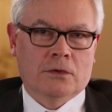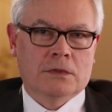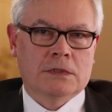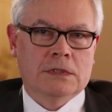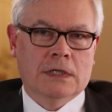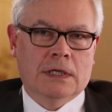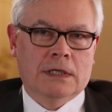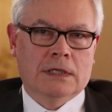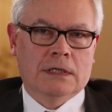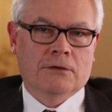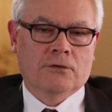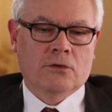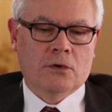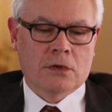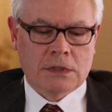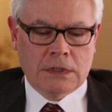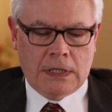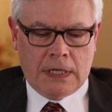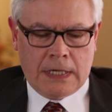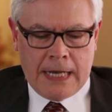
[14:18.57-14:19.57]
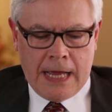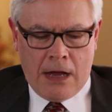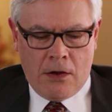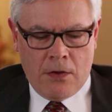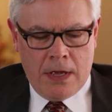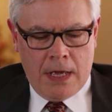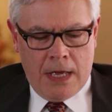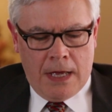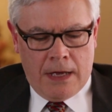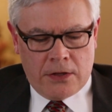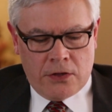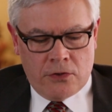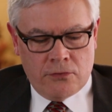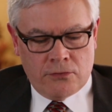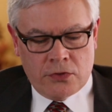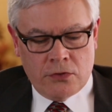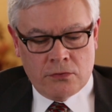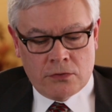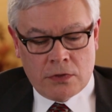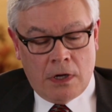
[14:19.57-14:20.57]
course not. Of course not. Now, you
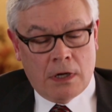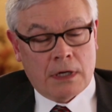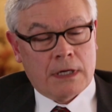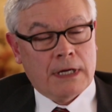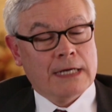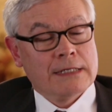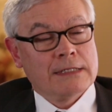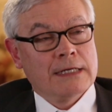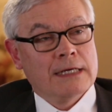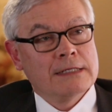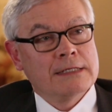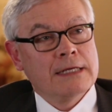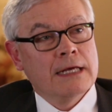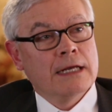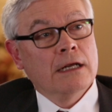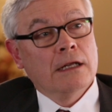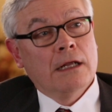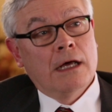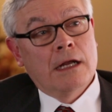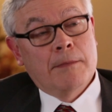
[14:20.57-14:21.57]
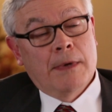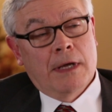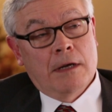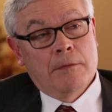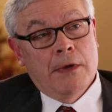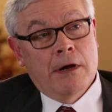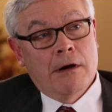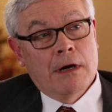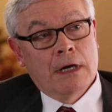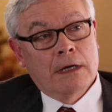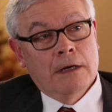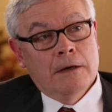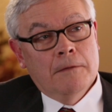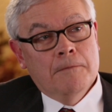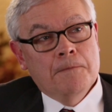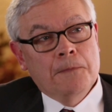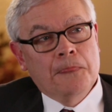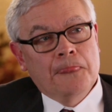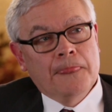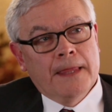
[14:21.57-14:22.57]
do talk, as I said, a lot about America,
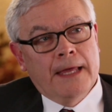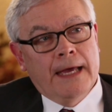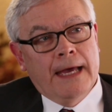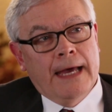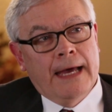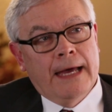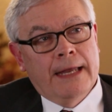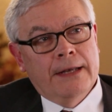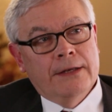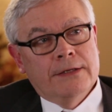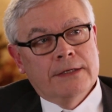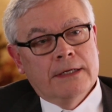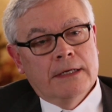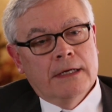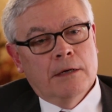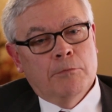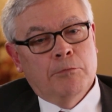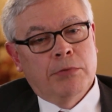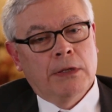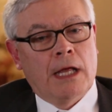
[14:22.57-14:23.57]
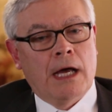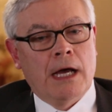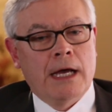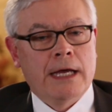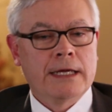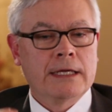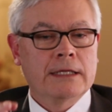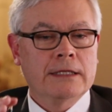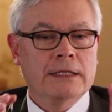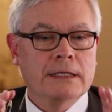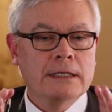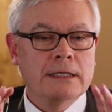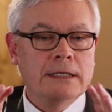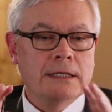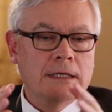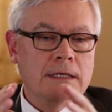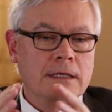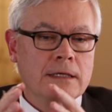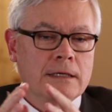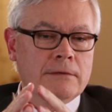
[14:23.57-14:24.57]
and applying
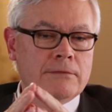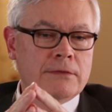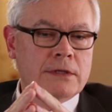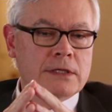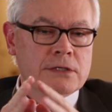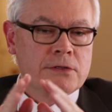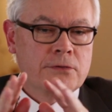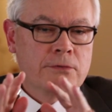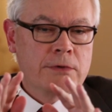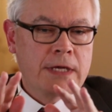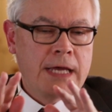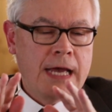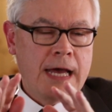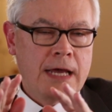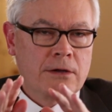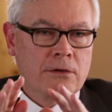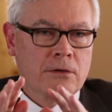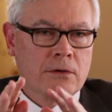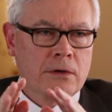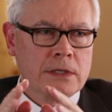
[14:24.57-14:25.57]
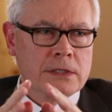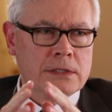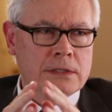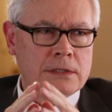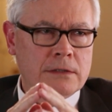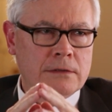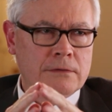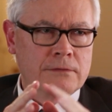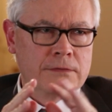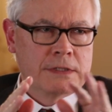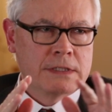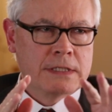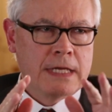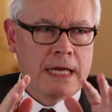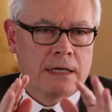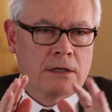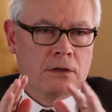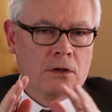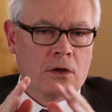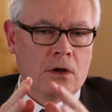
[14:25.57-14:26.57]
these three categories of
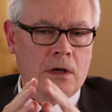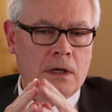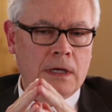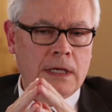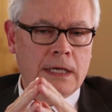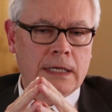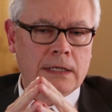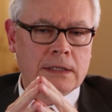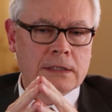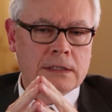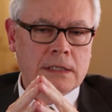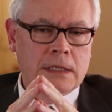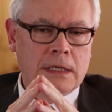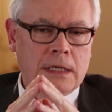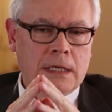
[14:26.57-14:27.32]
state law and